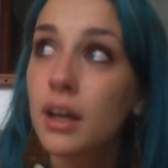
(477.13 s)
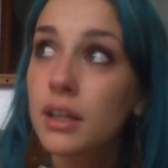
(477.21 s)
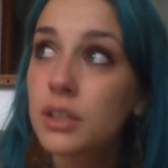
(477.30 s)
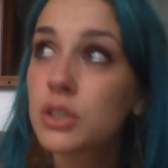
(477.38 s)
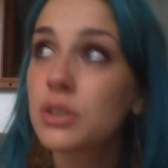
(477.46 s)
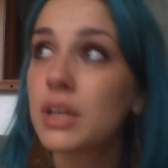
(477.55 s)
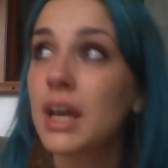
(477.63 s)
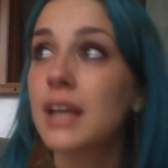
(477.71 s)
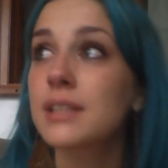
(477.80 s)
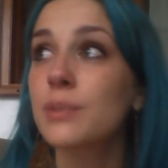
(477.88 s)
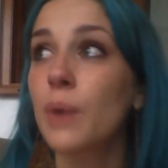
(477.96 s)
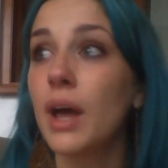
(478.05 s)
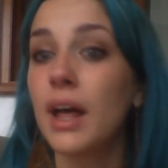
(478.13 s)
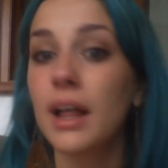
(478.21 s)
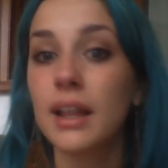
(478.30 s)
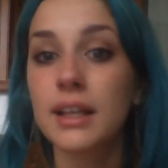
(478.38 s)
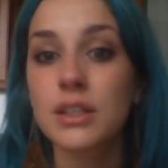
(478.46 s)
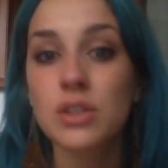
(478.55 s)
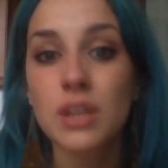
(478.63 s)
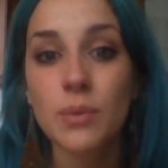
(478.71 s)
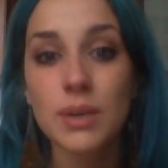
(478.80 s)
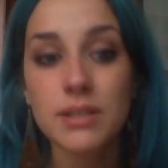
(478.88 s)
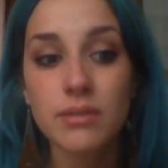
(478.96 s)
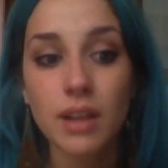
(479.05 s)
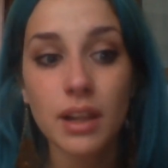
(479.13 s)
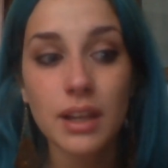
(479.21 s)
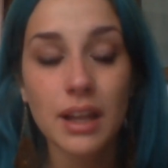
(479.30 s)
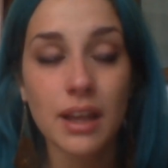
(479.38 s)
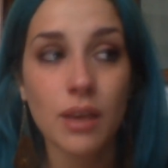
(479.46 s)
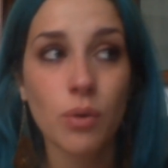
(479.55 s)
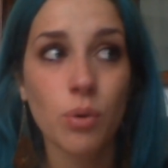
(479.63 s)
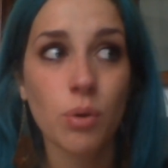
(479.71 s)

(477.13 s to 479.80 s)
and today as well, and today was really like,